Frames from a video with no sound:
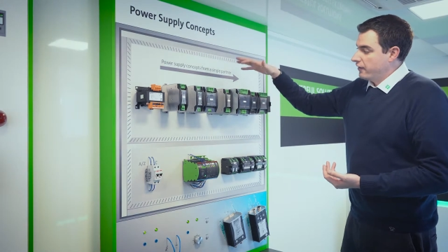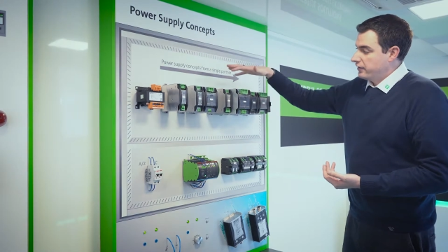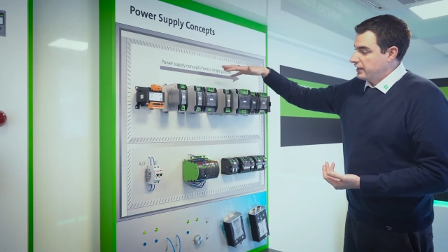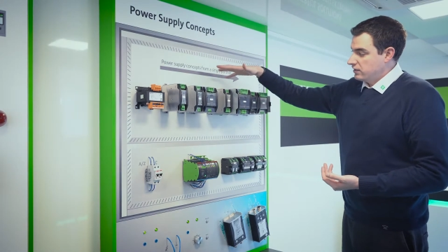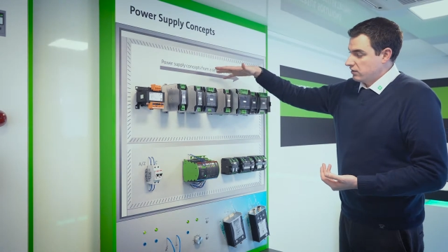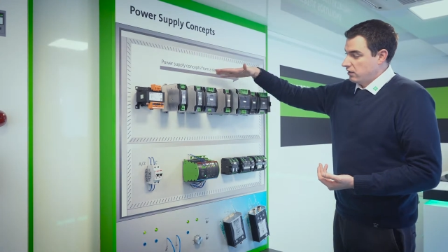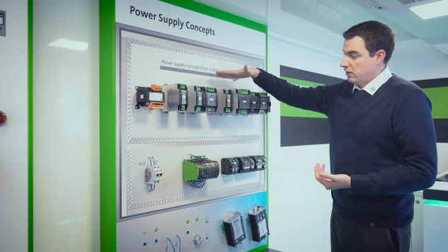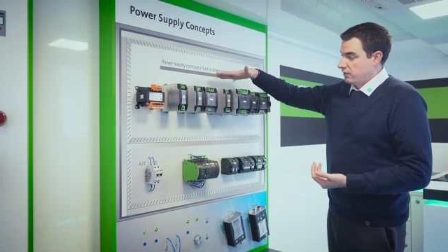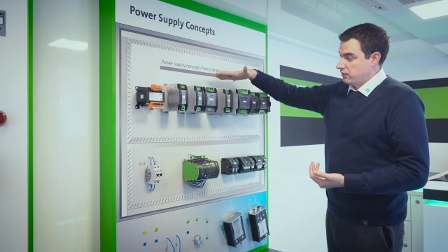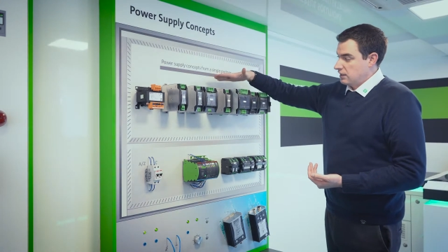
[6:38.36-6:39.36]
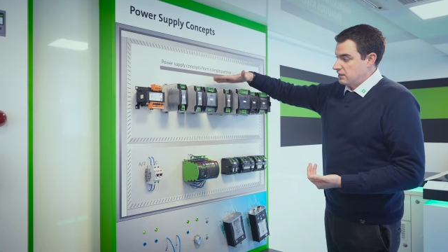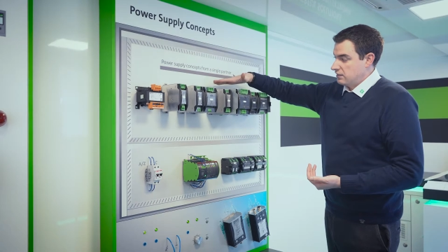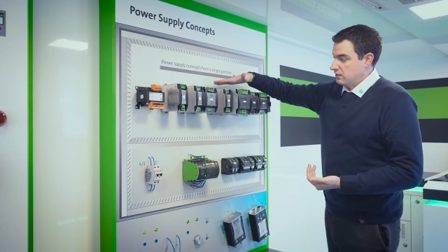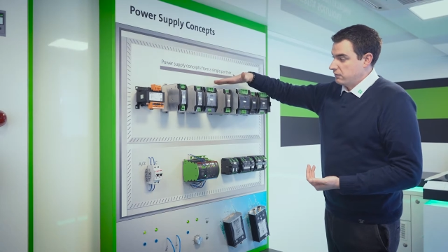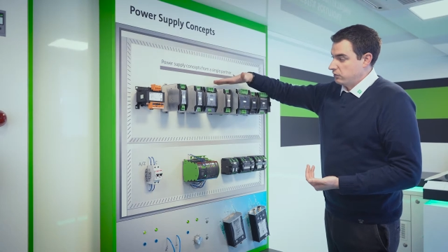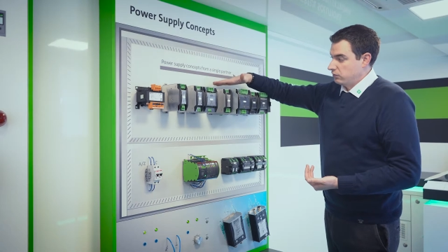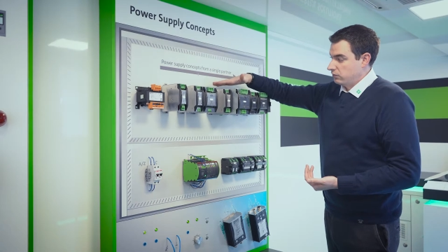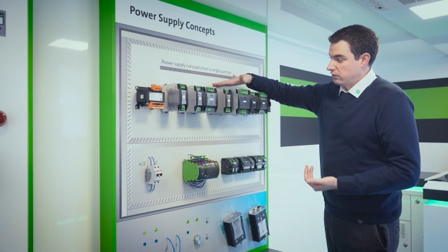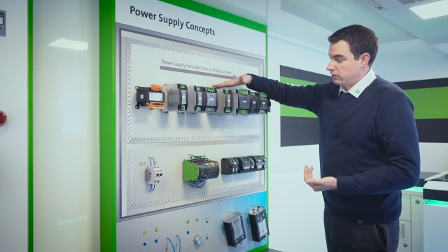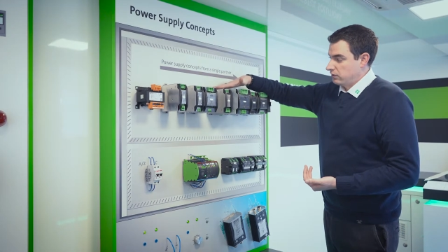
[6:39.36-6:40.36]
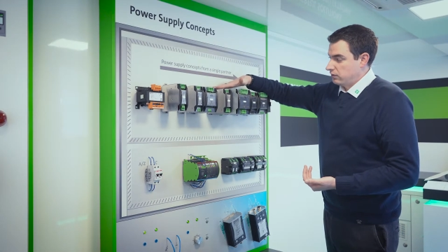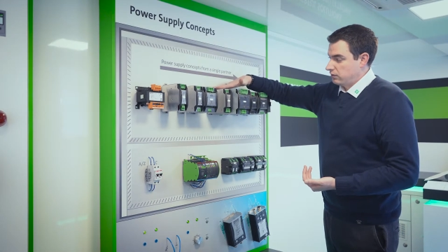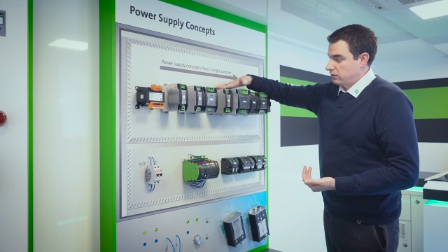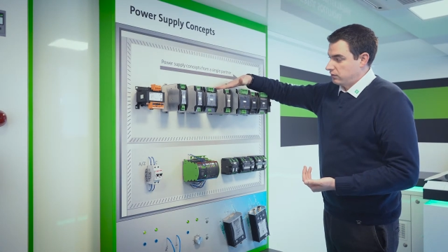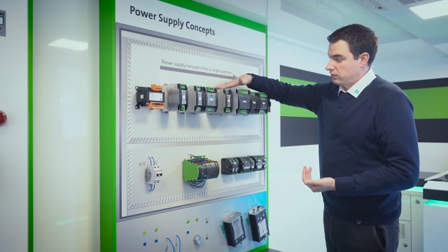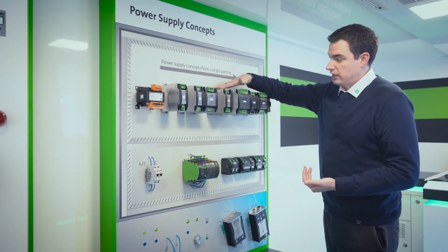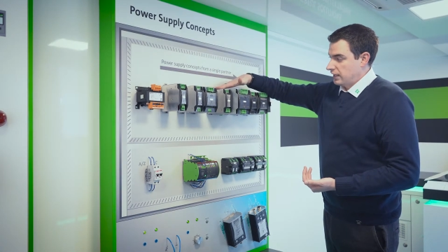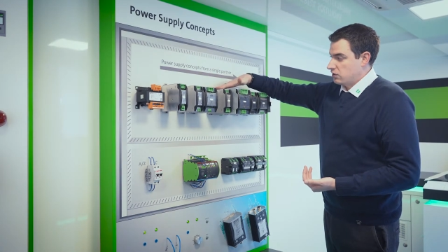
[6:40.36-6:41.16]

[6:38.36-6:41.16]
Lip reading: This is the